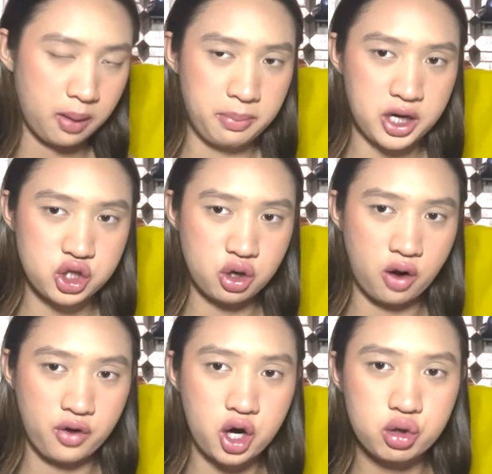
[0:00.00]
a picture
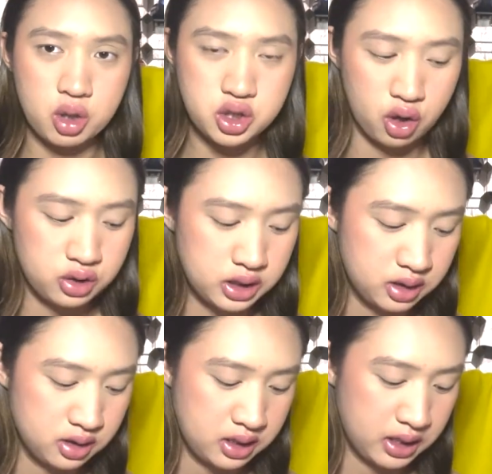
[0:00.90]
of a croissant?
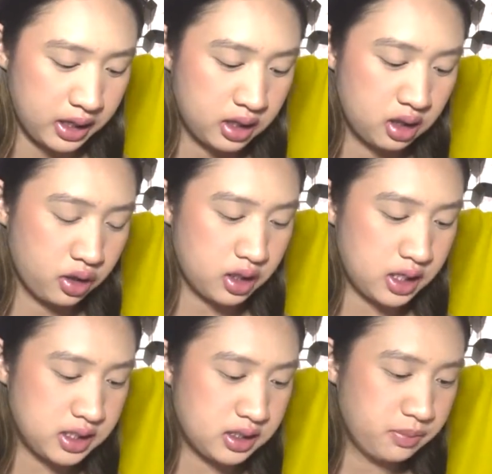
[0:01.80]
Like, look at
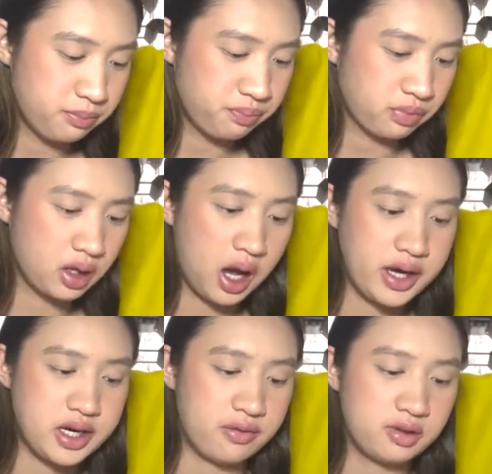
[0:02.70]
this. I
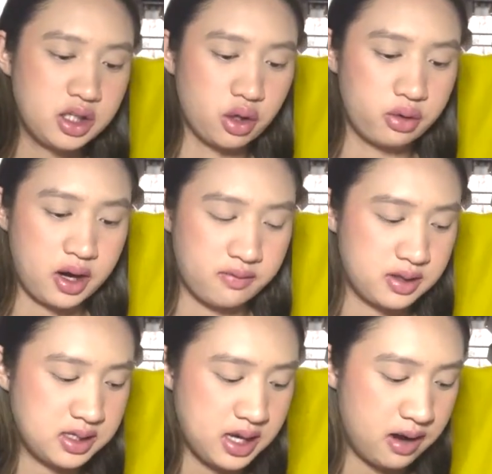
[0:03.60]
definitely don't have
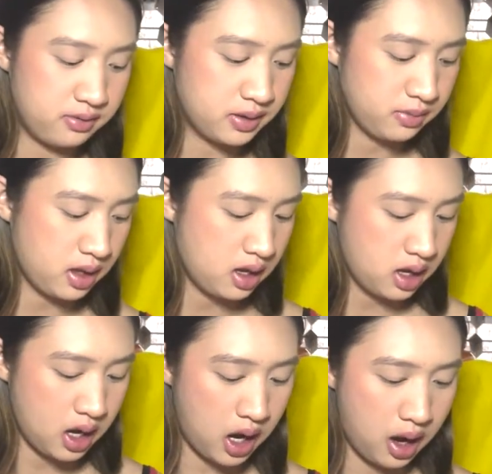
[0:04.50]
this saved.
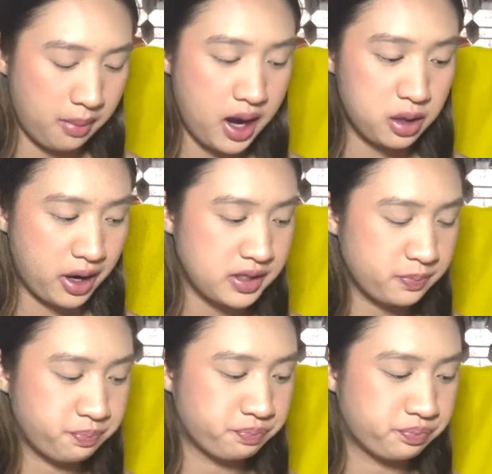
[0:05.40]
Anyways,
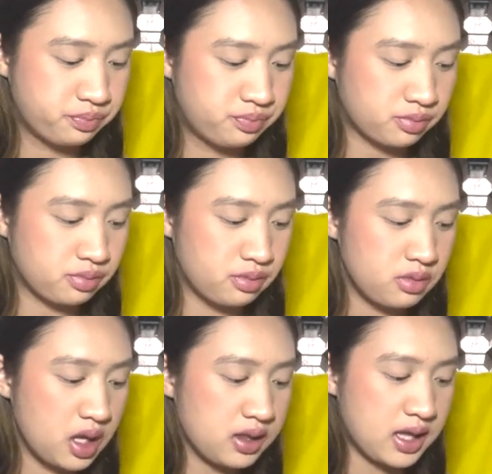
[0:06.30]

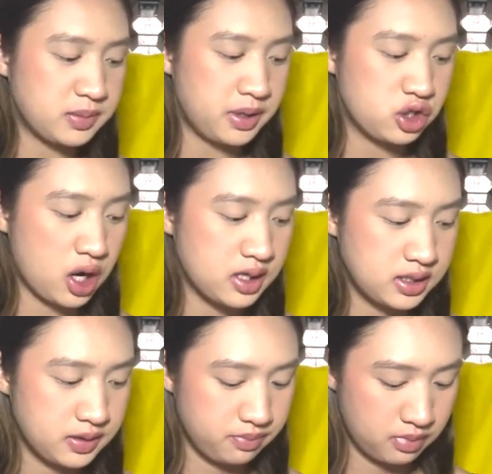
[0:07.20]
that's Pinterest.